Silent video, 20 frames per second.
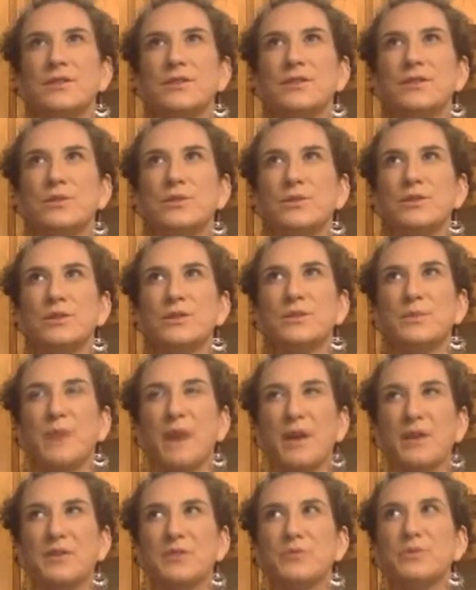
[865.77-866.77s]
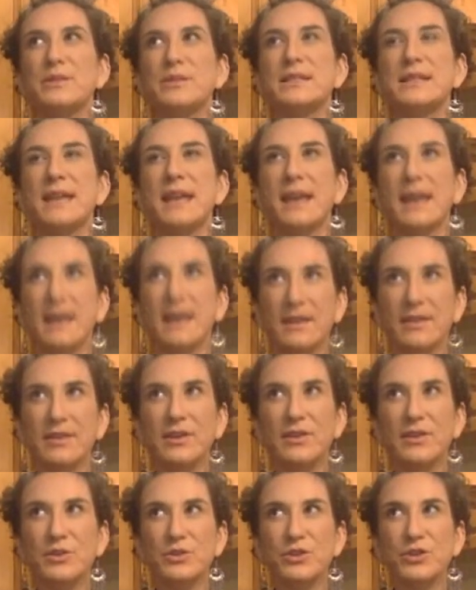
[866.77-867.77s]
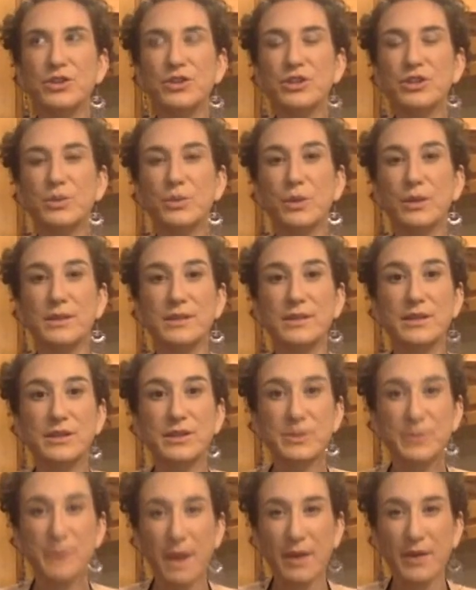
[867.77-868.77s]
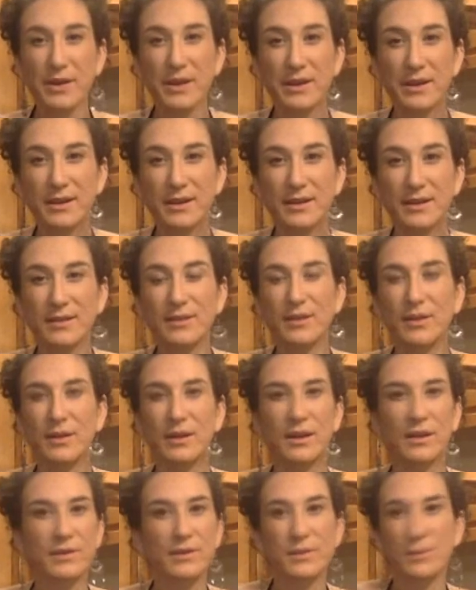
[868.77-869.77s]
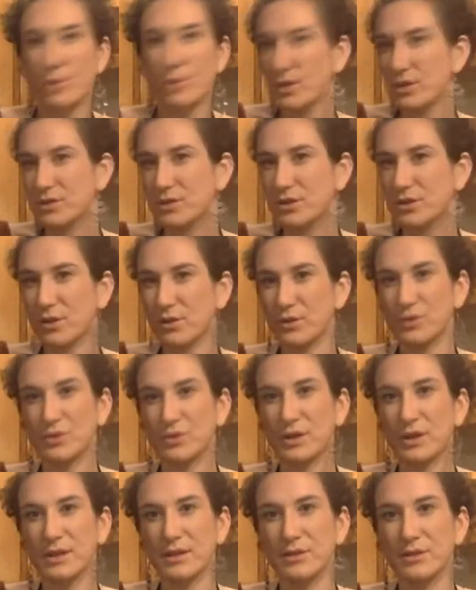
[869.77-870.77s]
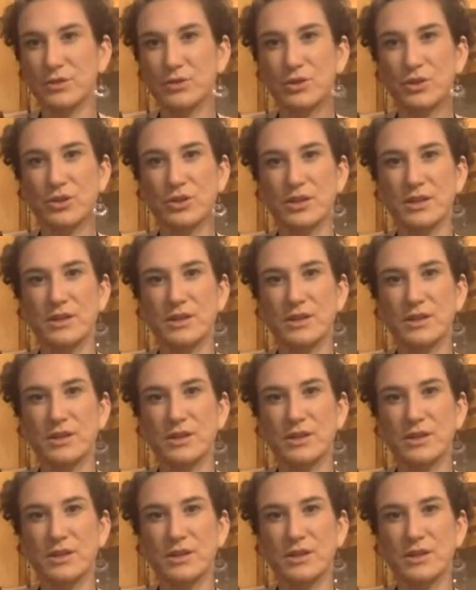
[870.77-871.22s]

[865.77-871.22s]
Do the sprouts retain their nutrition once they're sprouted? They're even more so nutrient nutritious.